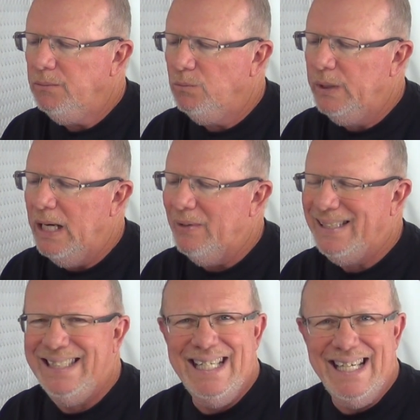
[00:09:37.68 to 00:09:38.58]
we have a
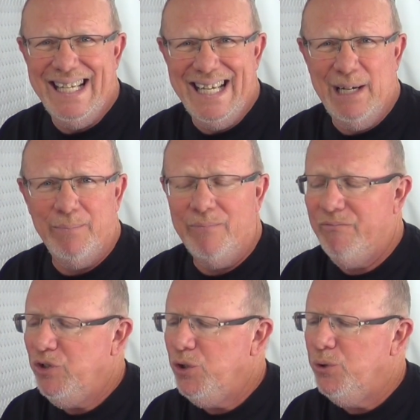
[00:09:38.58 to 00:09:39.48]
10 amp
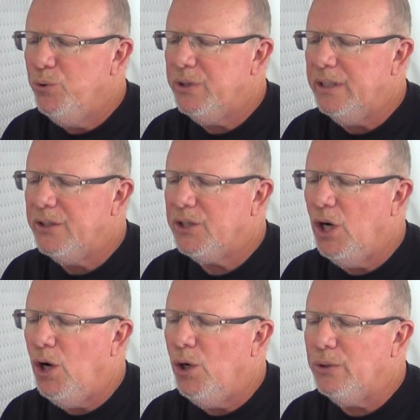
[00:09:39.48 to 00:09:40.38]
fuse, and it's
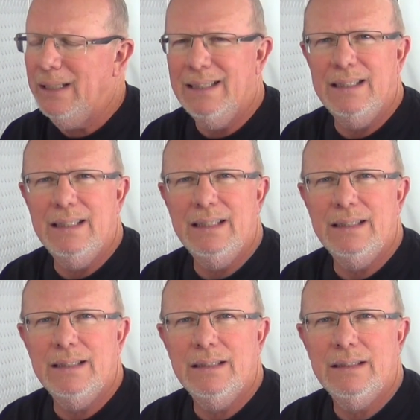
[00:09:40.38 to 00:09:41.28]
called
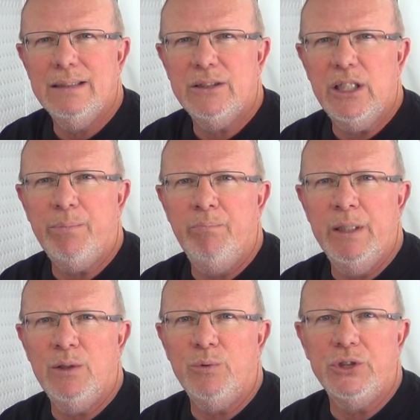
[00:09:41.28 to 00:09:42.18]

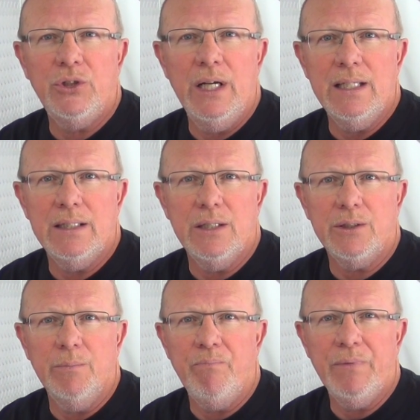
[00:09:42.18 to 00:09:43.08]
supplemental restraint
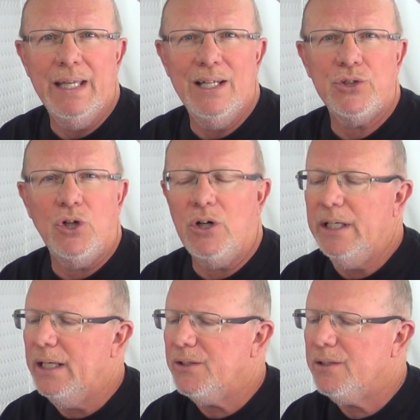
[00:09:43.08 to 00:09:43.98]
system,
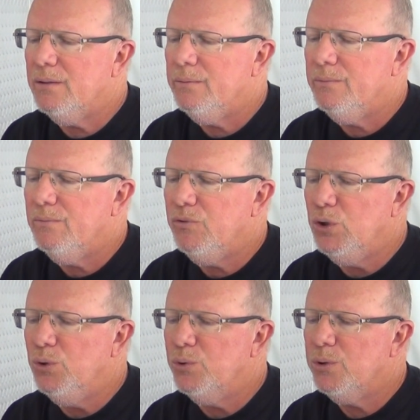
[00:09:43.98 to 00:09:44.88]
SRS
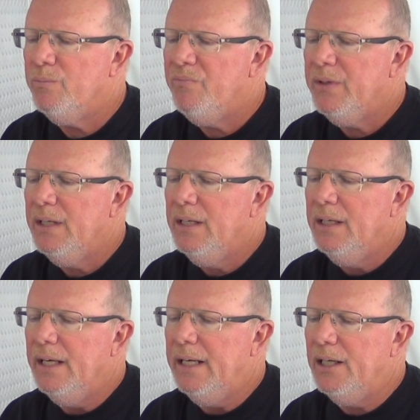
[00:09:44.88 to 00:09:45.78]
fuse.
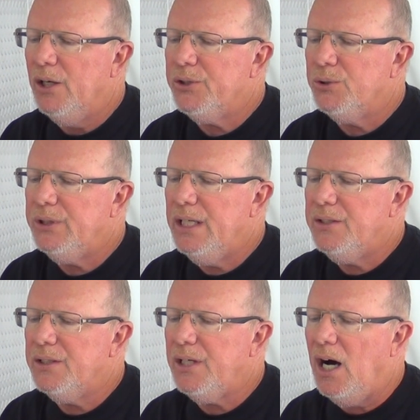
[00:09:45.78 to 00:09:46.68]
And it also says
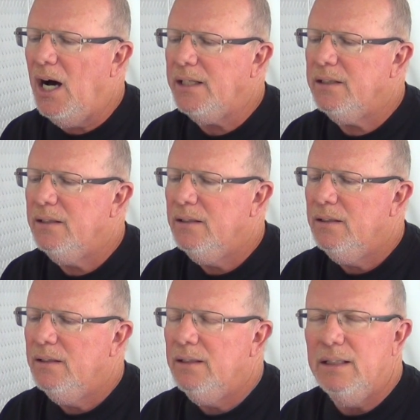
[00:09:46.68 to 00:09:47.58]
it's hot
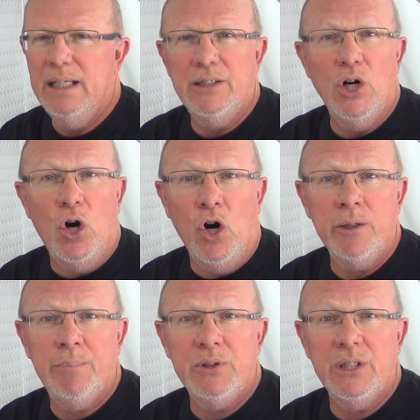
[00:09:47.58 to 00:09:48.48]
in the
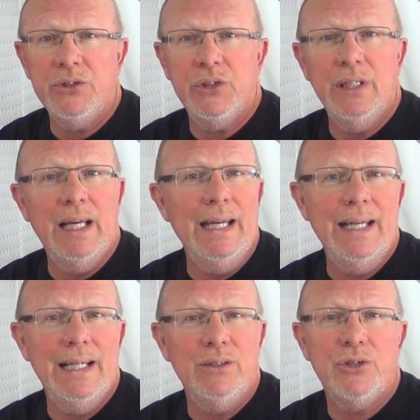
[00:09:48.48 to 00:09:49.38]
on position
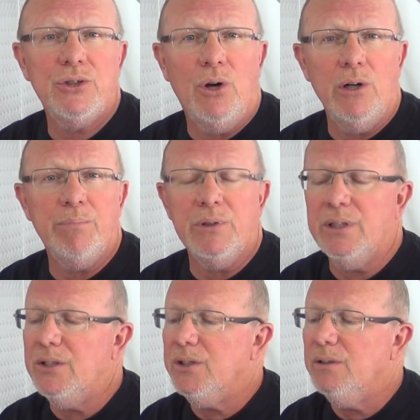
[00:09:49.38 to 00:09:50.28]
and the start
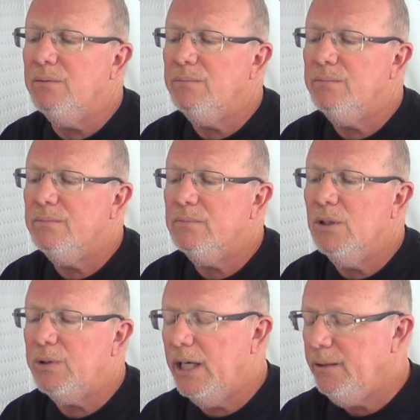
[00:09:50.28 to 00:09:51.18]
position.
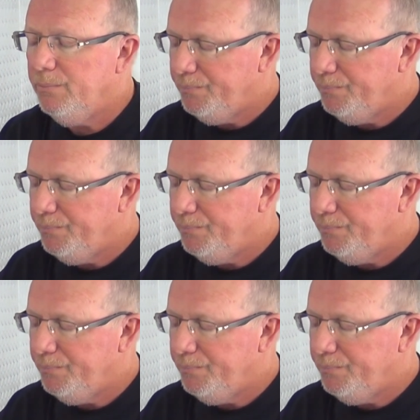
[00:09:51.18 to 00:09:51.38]
Okay?